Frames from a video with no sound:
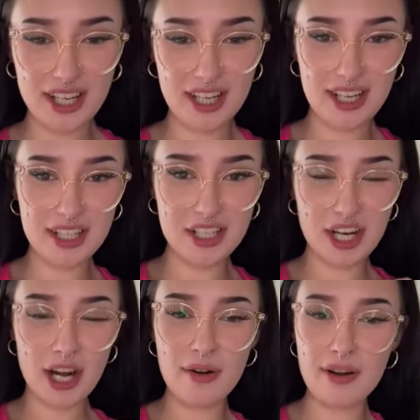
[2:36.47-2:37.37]
Je-
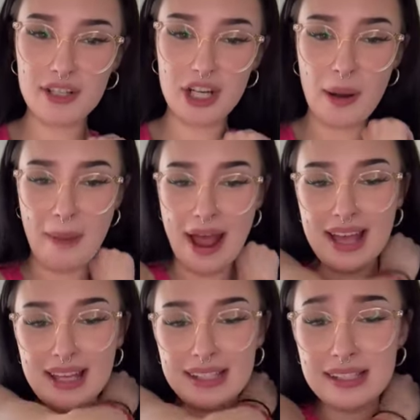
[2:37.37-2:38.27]
Jer-
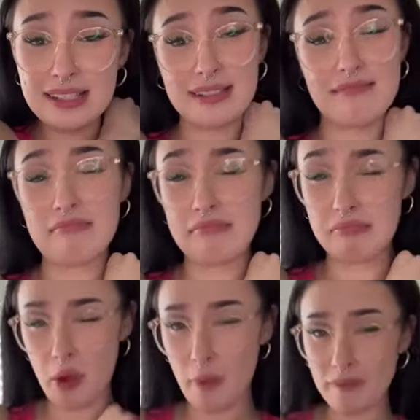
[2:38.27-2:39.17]
Jeremias?
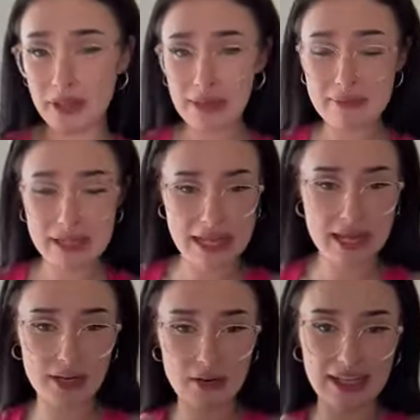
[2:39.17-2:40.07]
Hopefully I'm saying
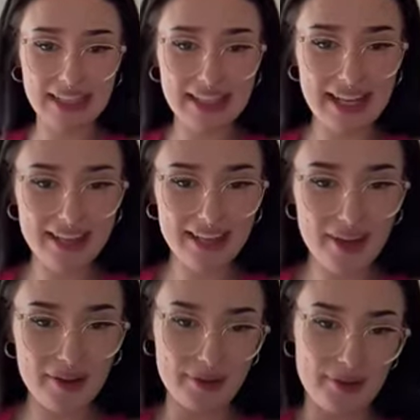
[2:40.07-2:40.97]
that correctly.
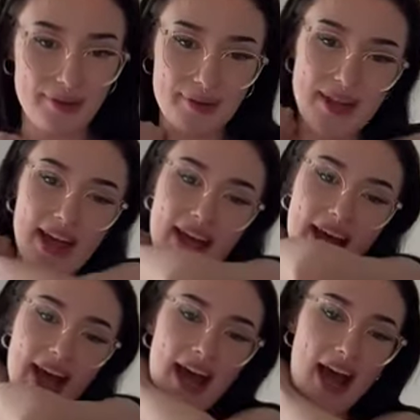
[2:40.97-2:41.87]
Hello.
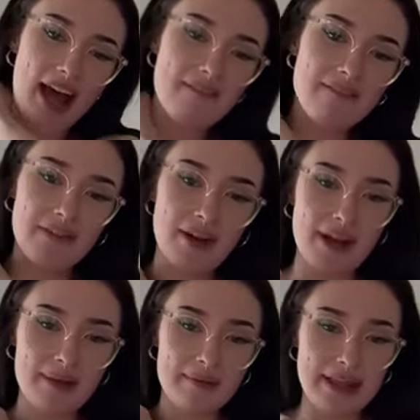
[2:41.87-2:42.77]
I am
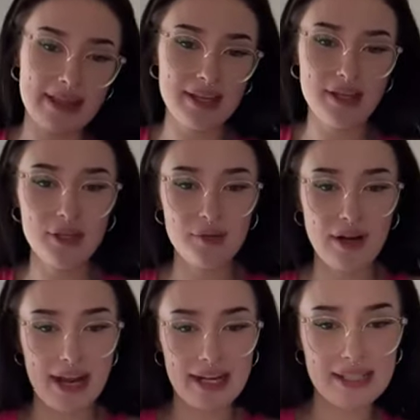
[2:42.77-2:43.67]
from the
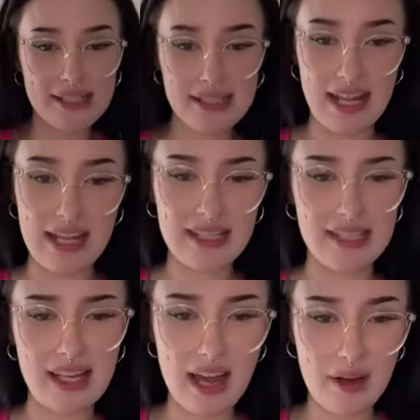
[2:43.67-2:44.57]
United
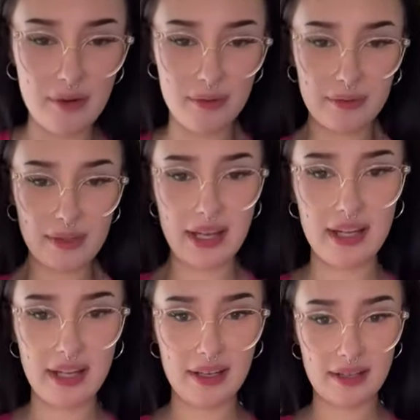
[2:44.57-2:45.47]
States. Ow,
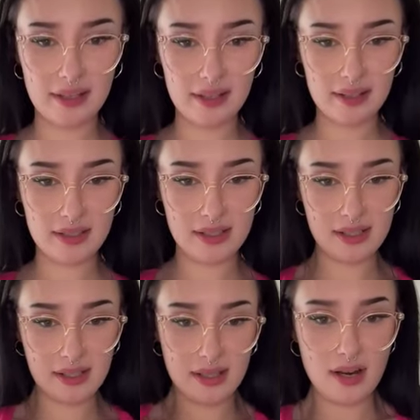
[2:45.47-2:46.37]
like
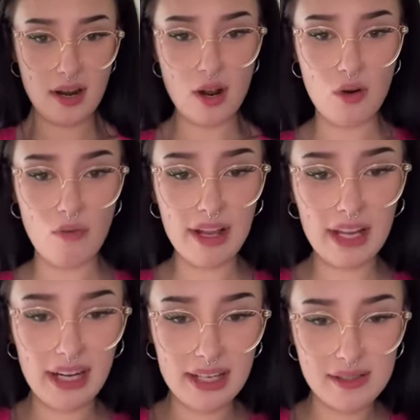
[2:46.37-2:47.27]
hurts.
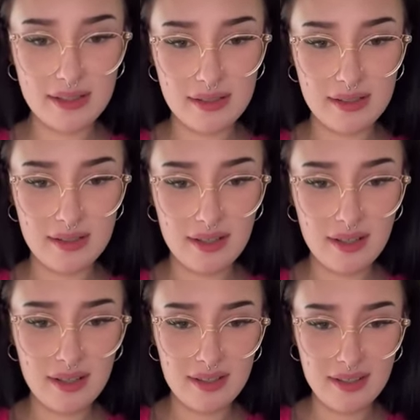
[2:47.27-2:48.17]
Recognize,
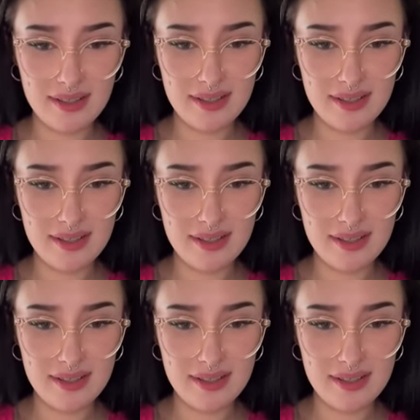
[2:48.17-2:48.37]
huh?